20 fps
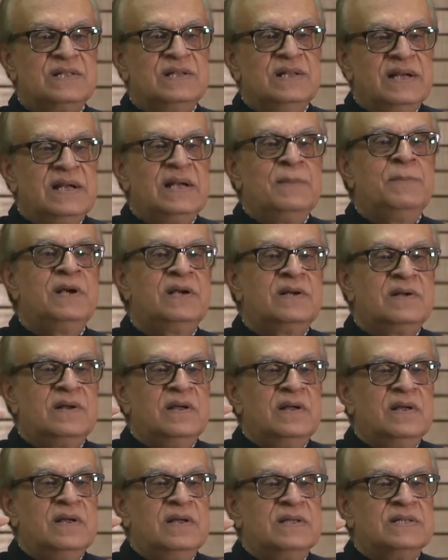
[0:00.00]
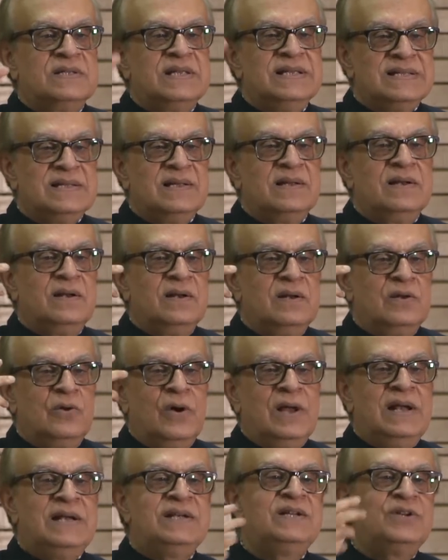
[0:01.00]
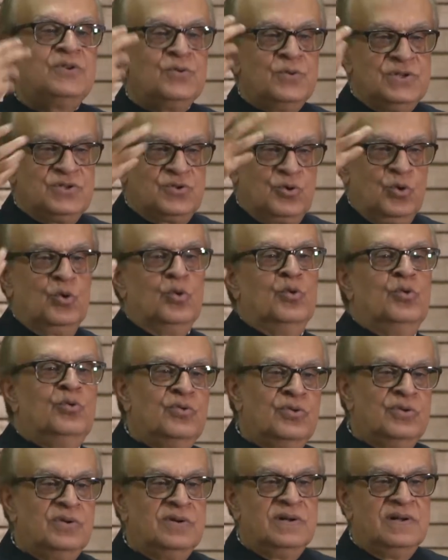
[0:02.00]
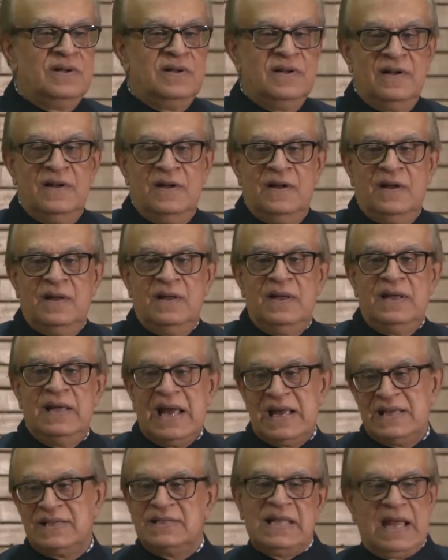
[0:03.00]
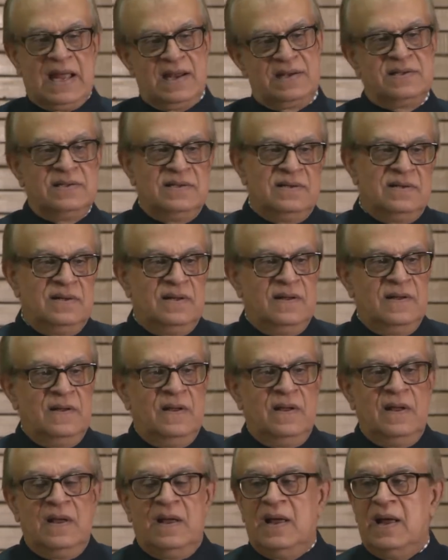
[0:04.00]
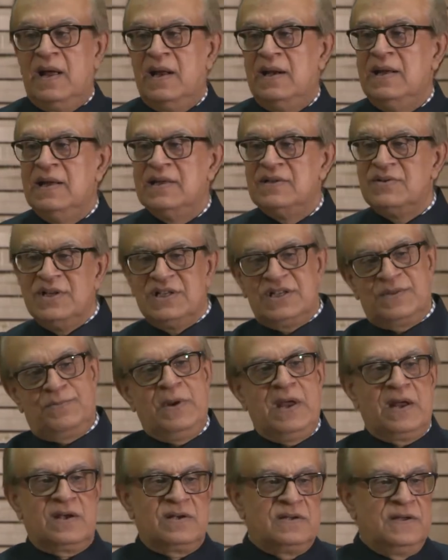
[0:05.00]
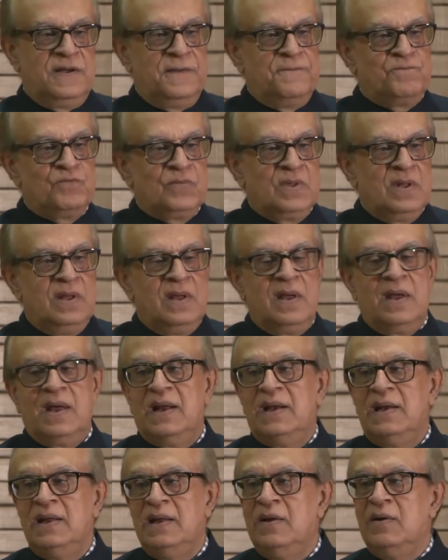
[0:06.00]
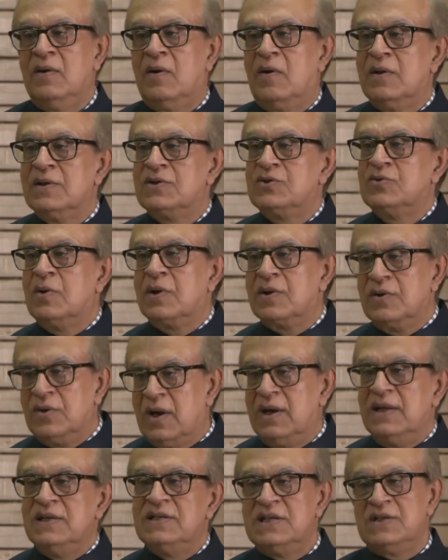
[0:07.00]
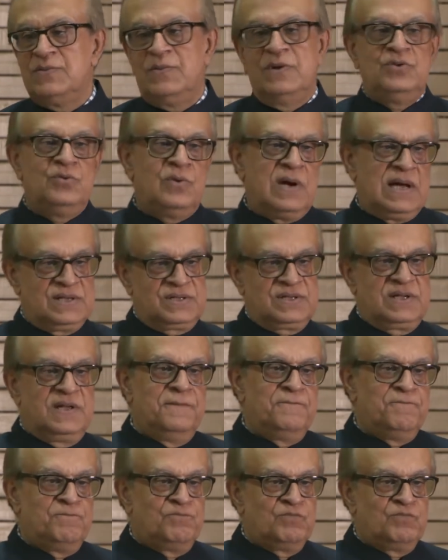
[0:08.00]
little bit loyalty to his guru. He has that. And he has respect. And he also acknowledges when you ask him.